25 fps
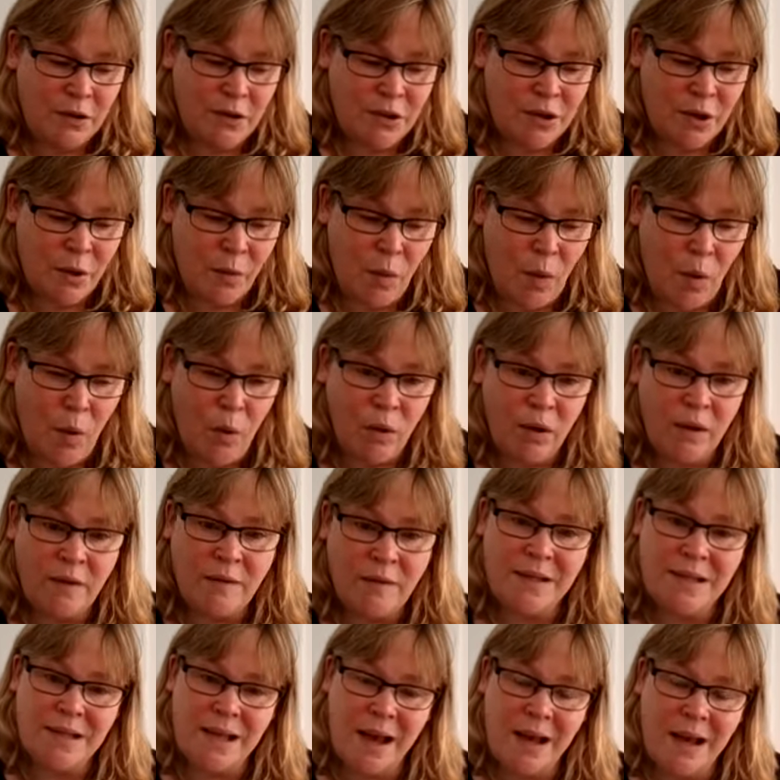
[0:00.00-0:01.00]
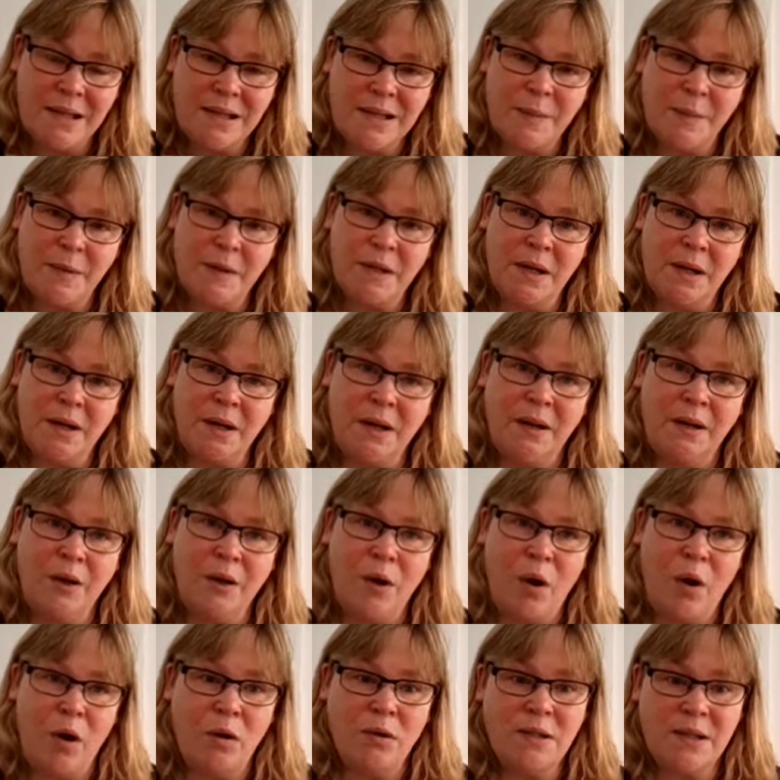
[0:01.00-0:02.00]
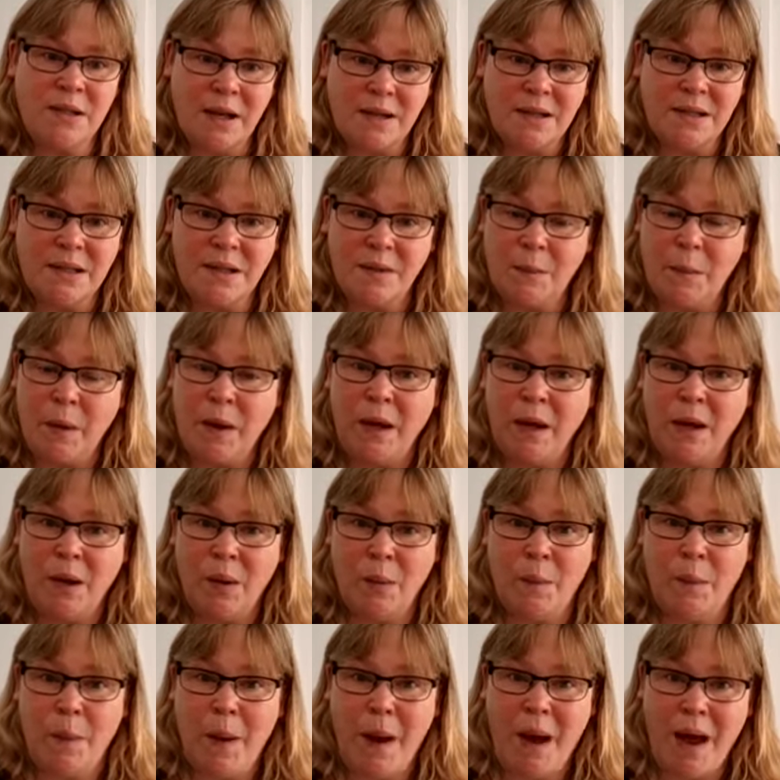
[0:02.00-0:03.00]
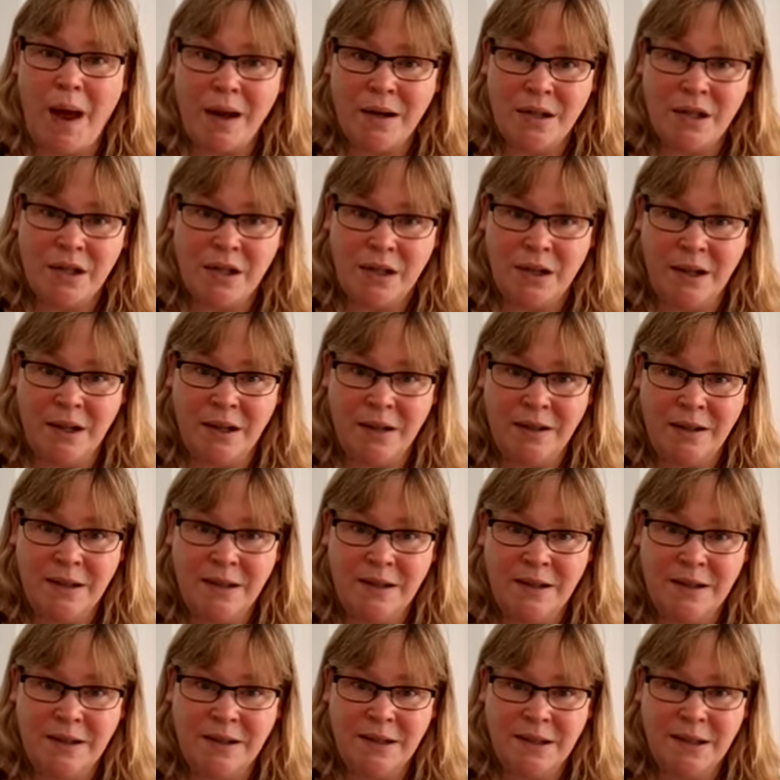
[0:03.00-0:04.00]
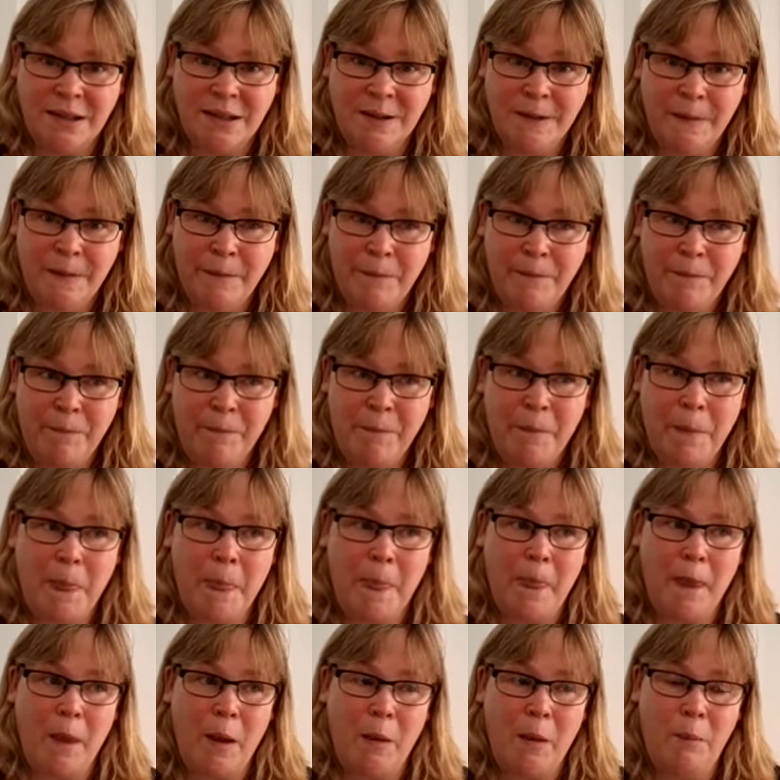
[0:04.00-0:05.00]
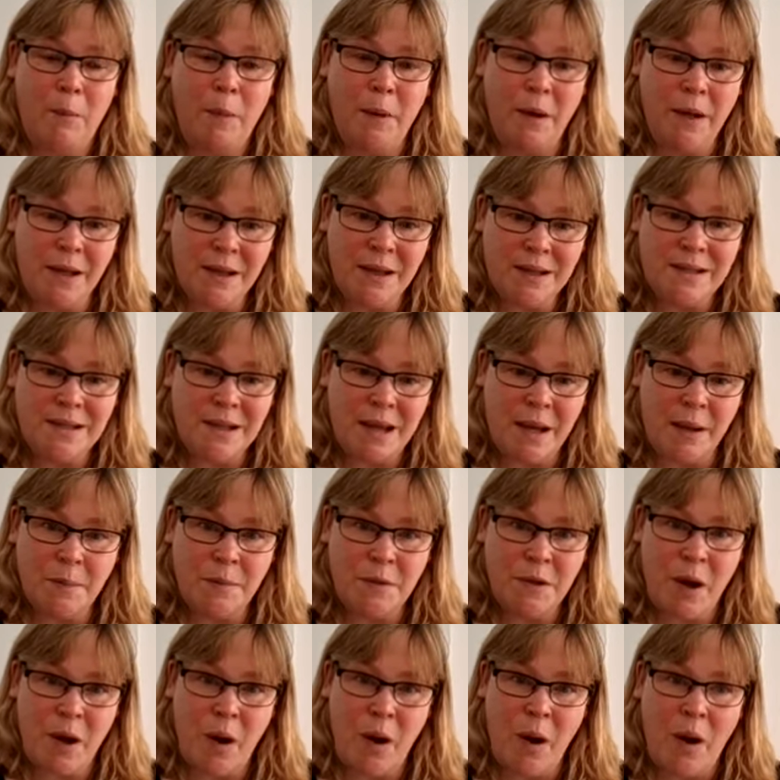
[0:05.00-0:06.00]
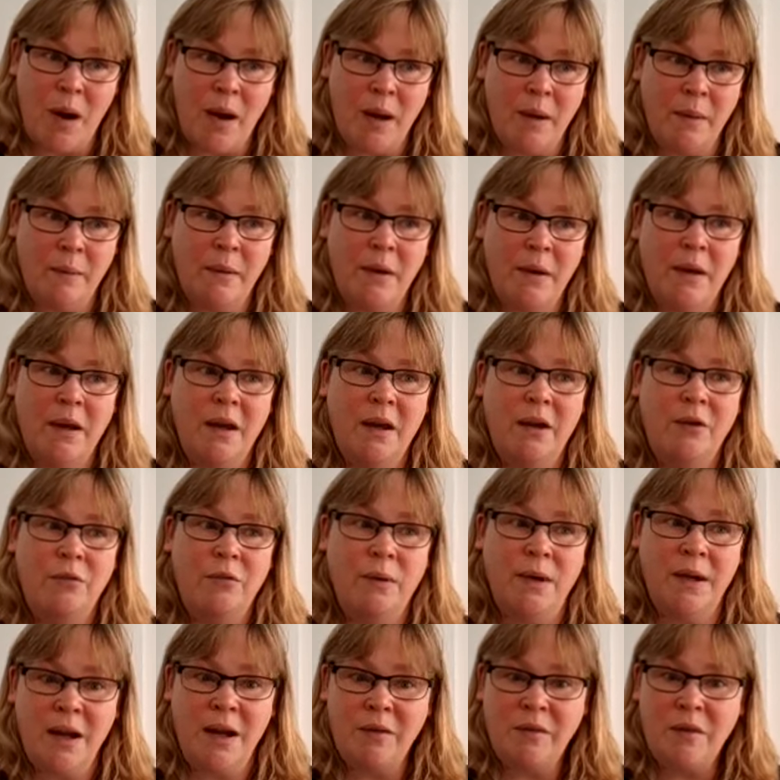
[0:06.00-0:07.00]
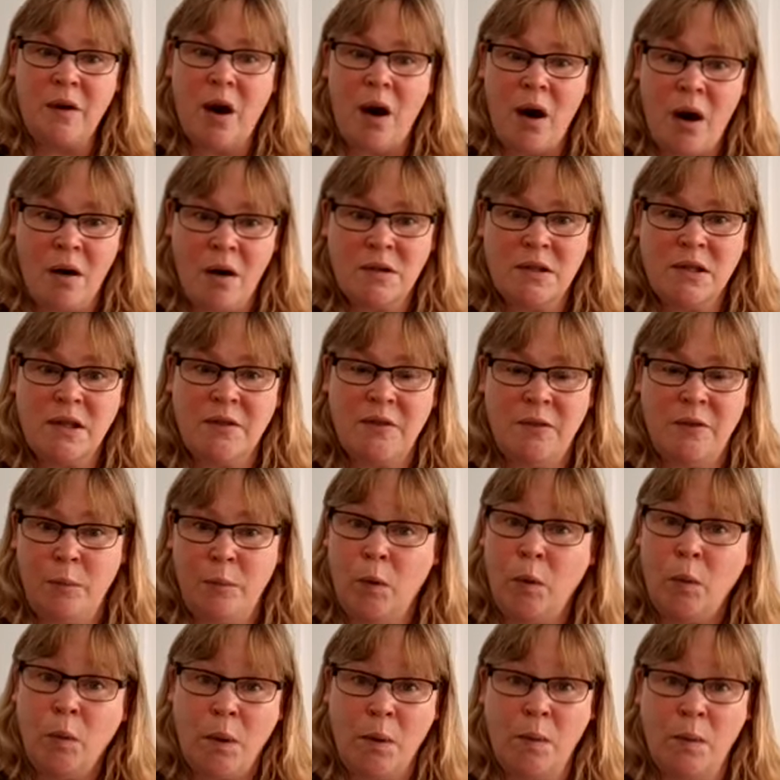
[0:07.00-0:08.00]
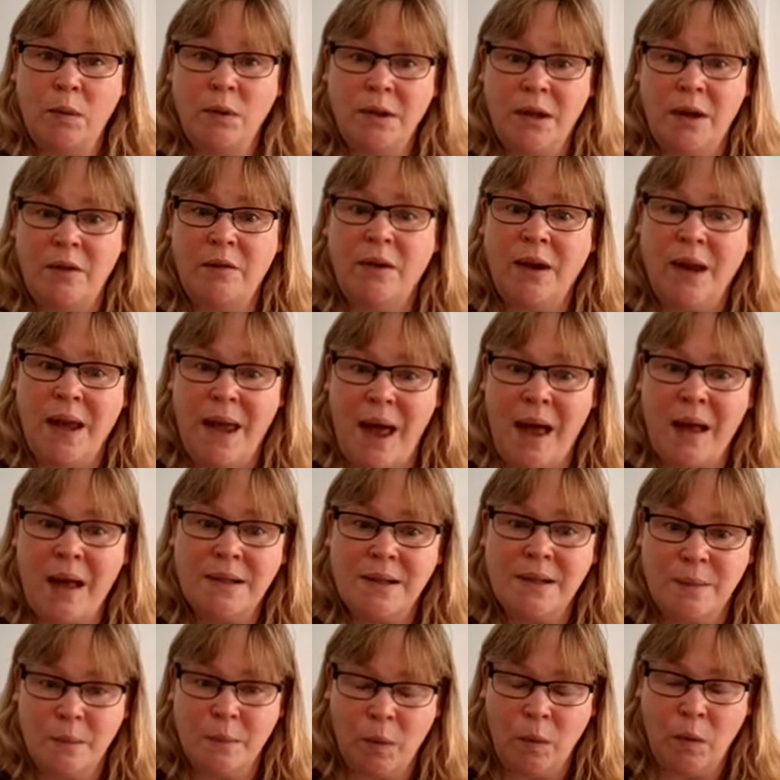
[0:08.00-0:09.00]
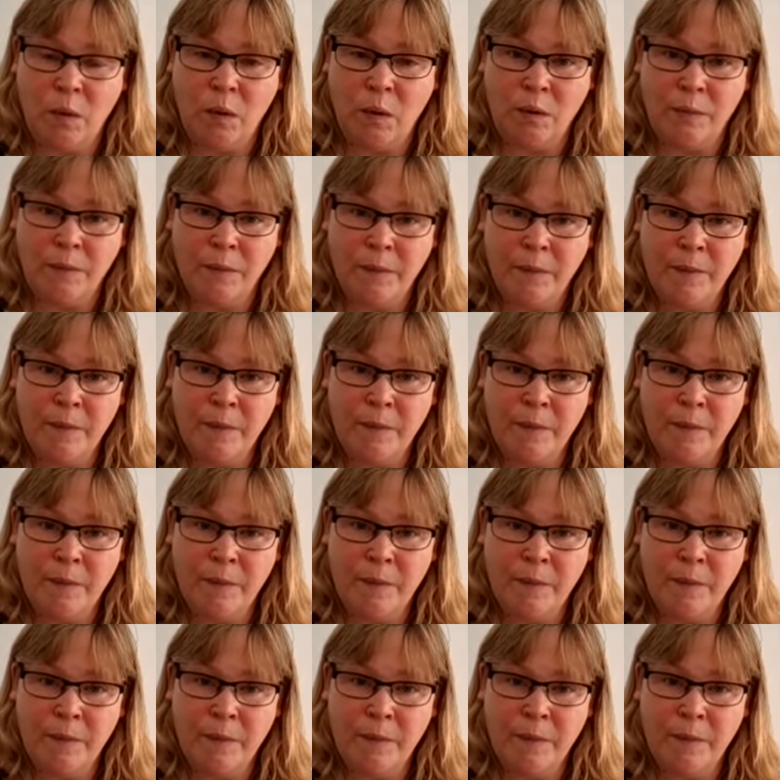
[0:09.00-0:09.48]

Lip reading: So all of this has to be done in the context of being compassionate, but at the same time, if we never ask for more, we will never get more.